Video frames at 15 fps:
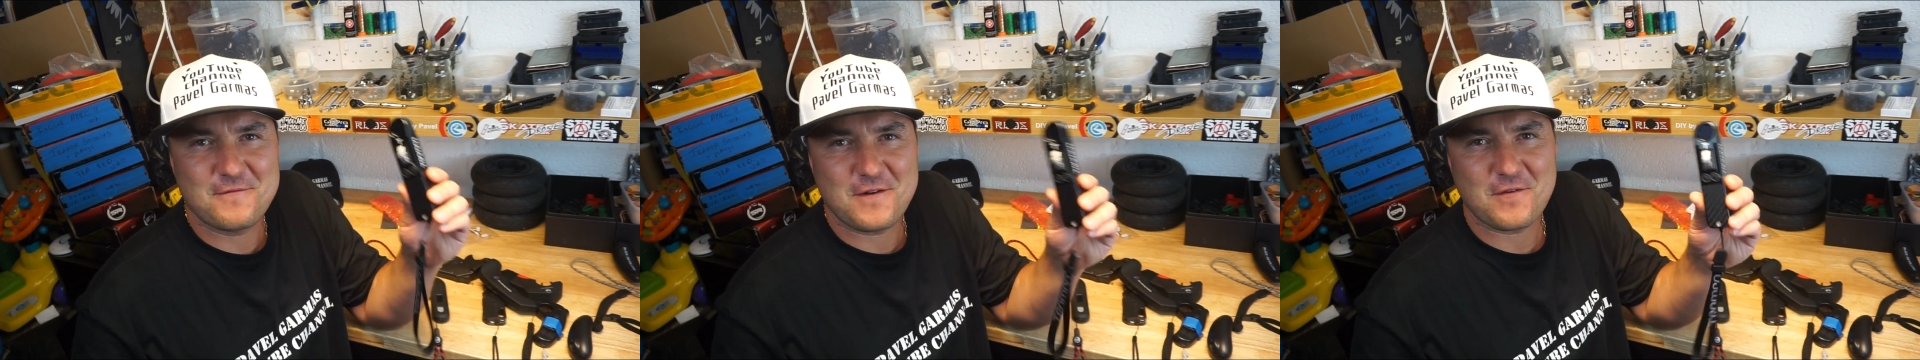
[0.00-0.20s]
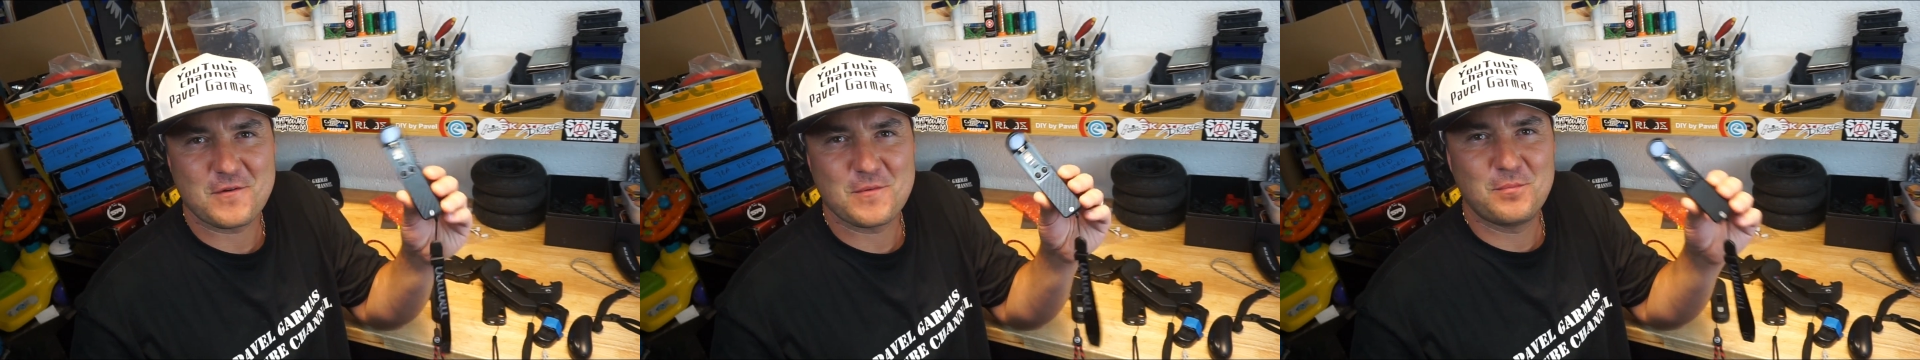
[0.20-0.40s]

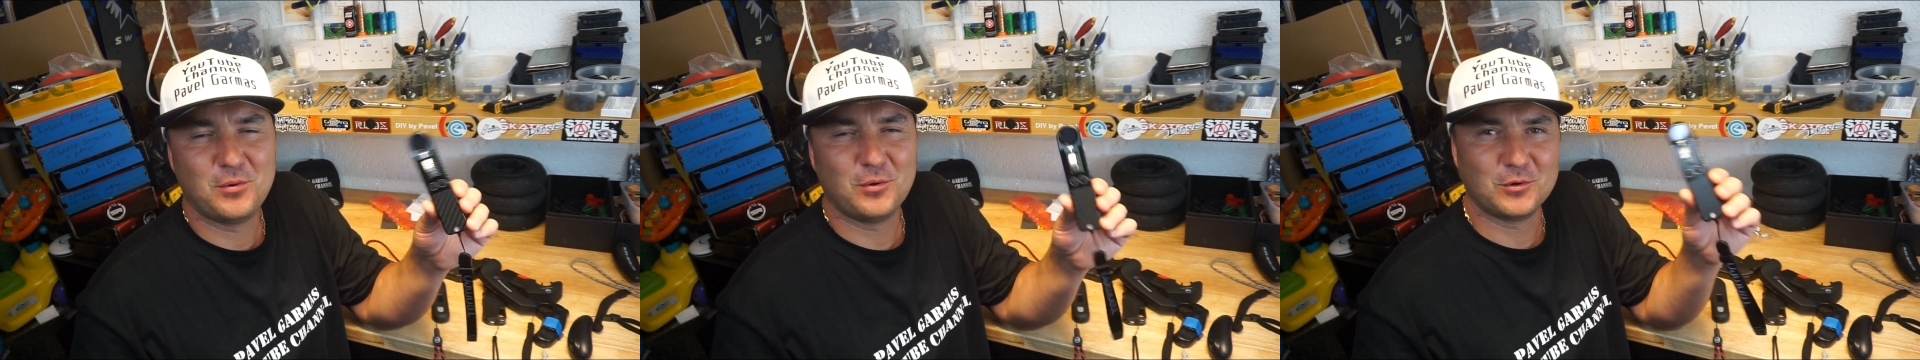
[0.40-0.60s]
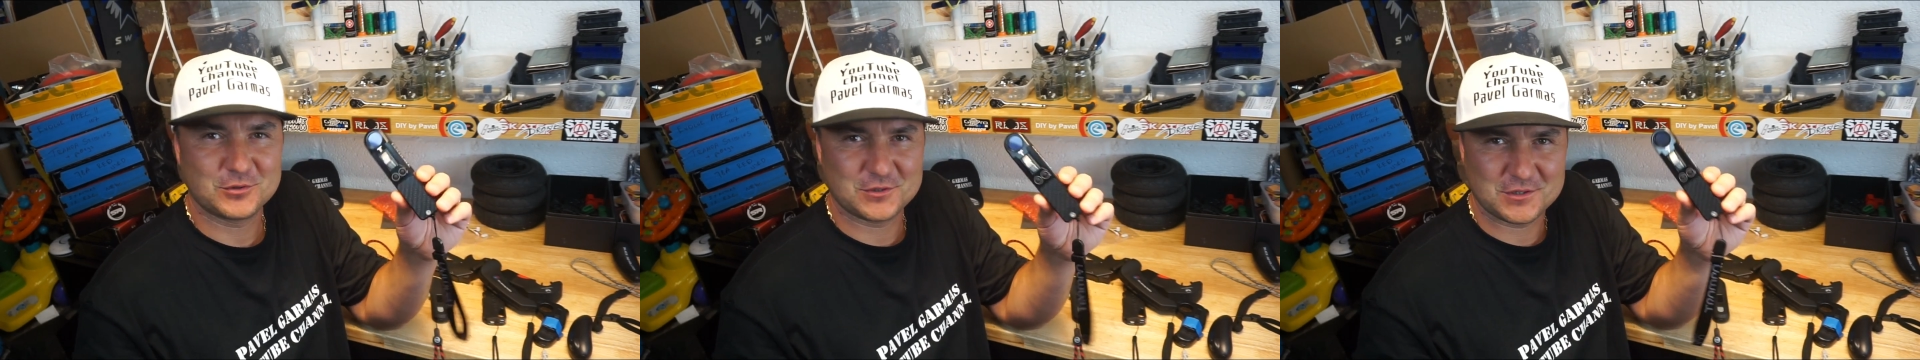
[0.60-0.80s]
very
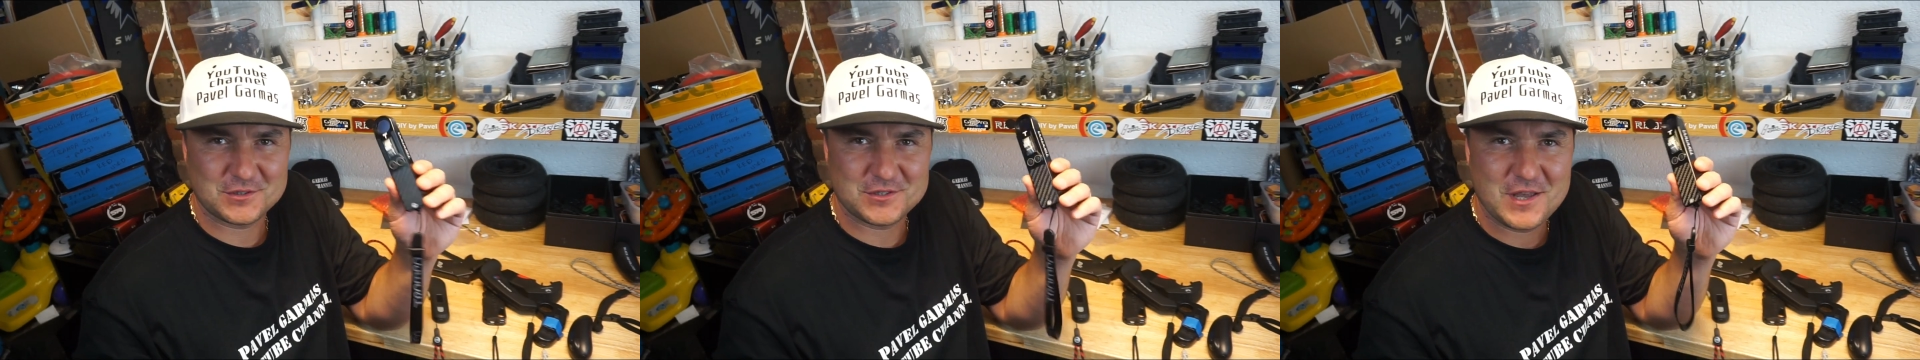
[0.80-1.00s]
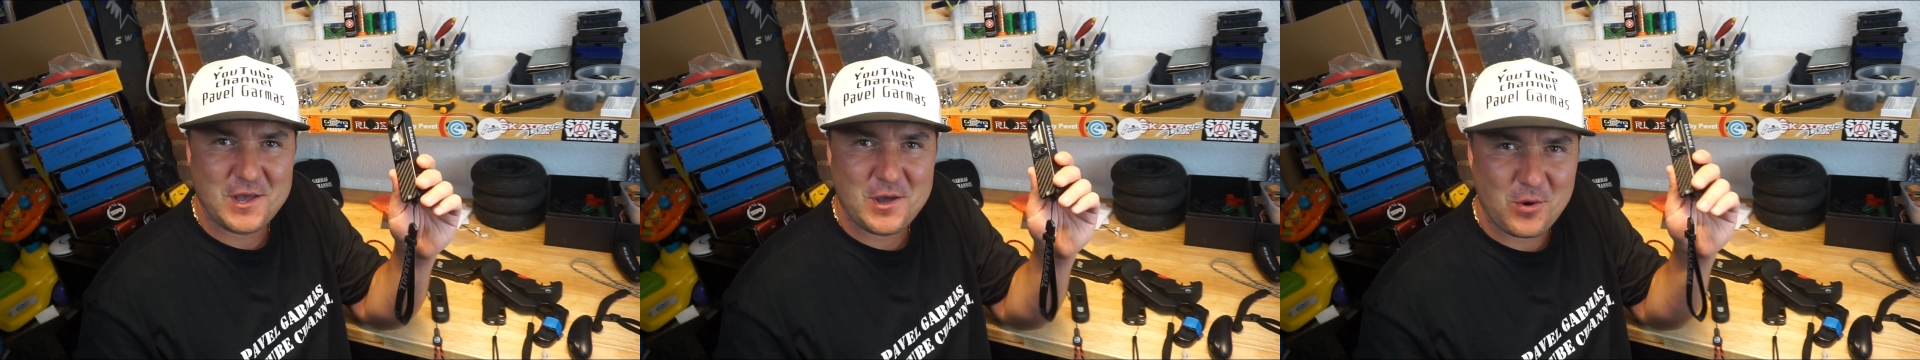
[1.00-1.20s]

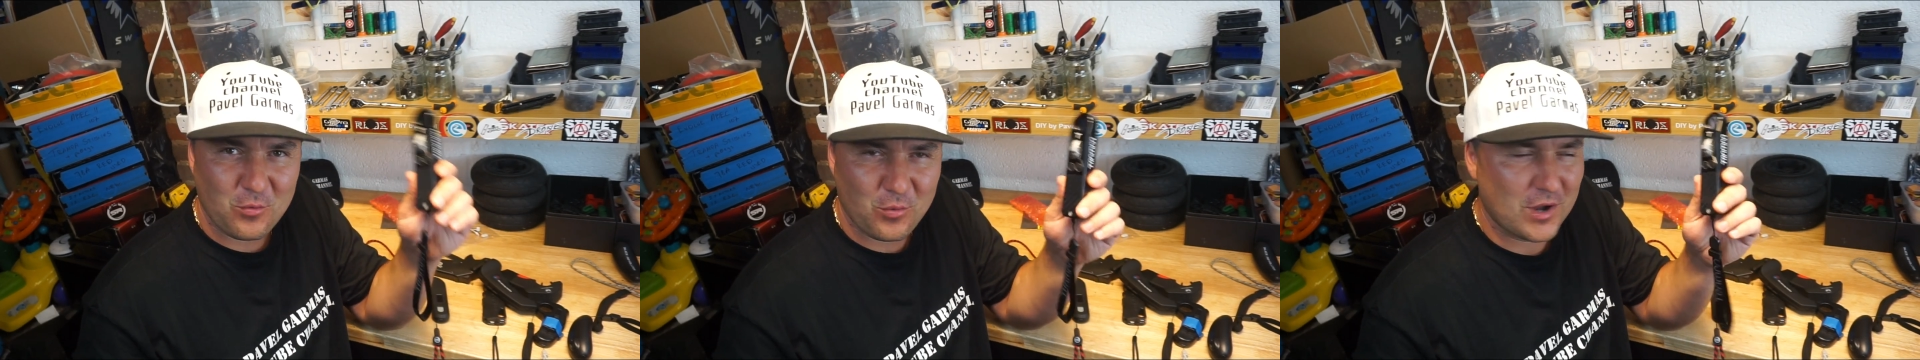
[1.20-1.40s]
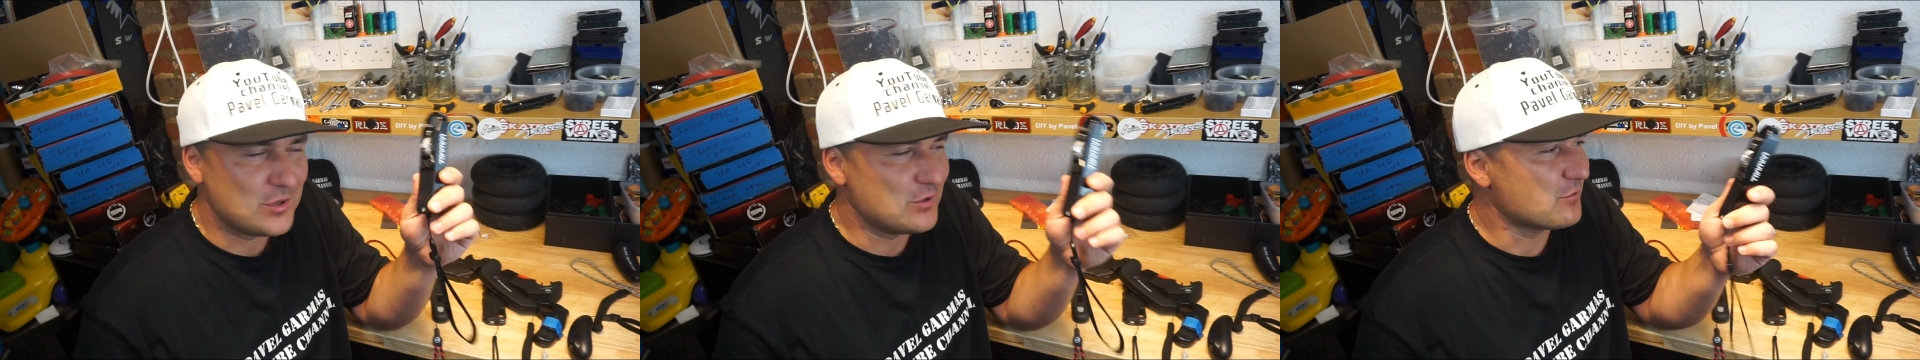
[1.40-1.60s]
important
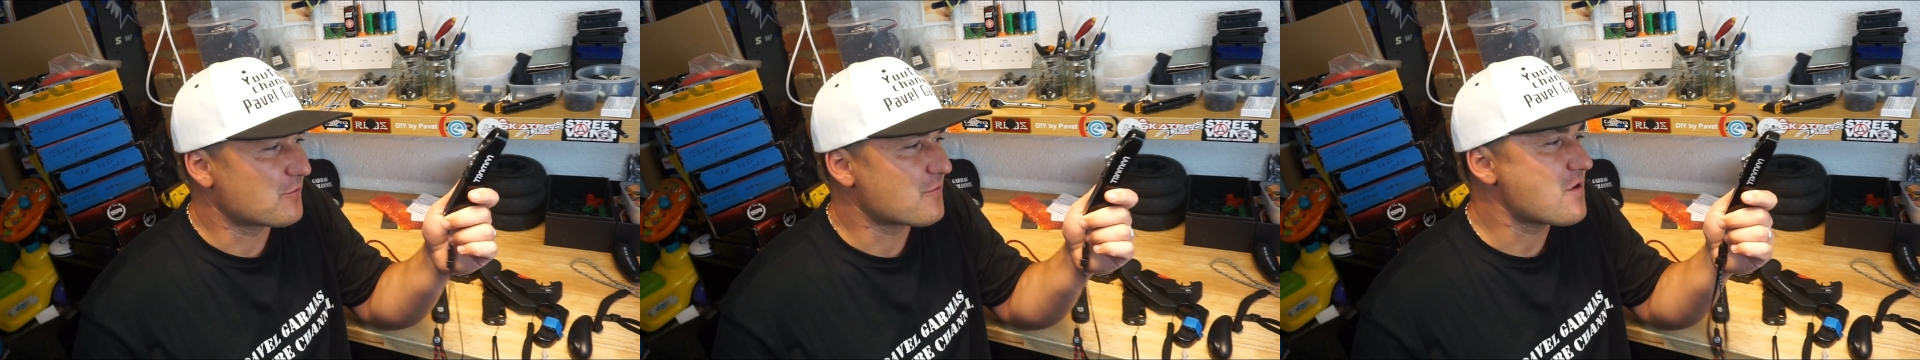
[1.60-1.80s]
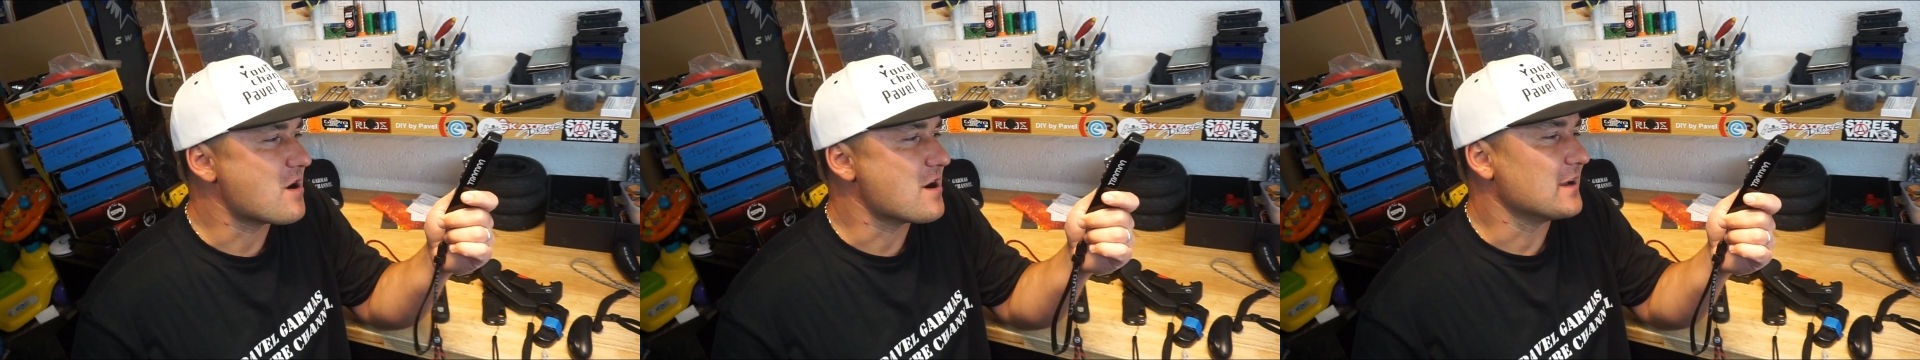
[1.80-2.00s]
when you
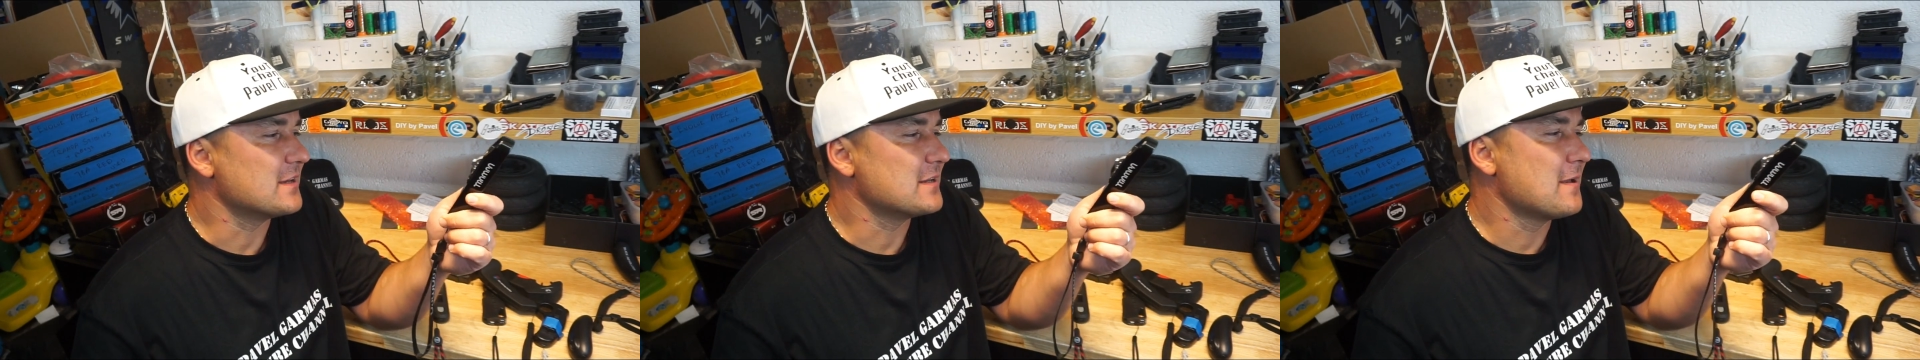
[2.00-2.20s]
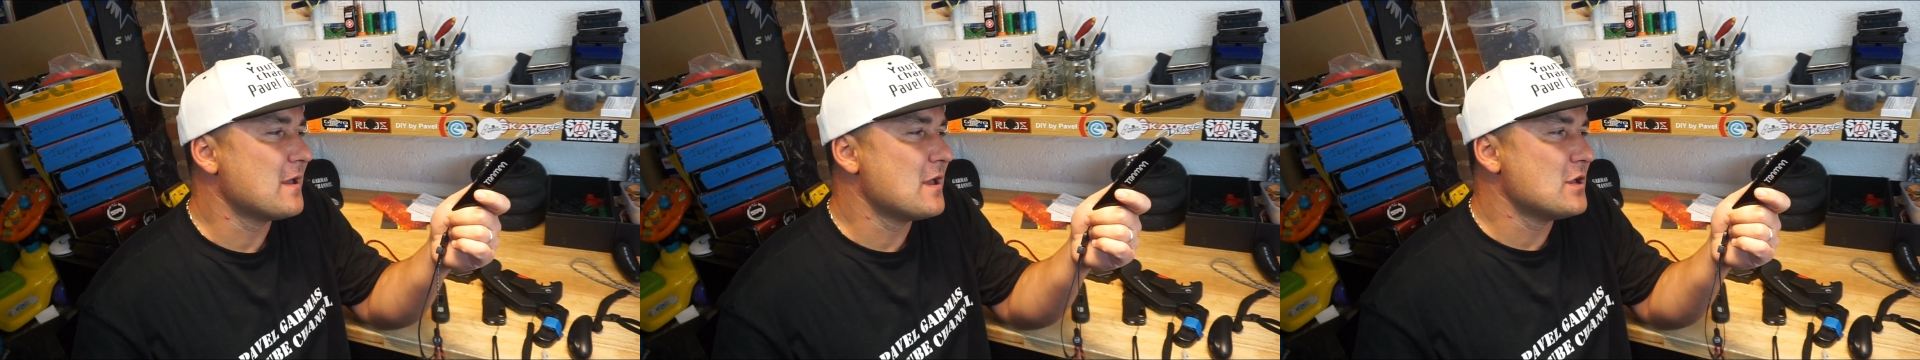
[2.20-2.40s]
ride.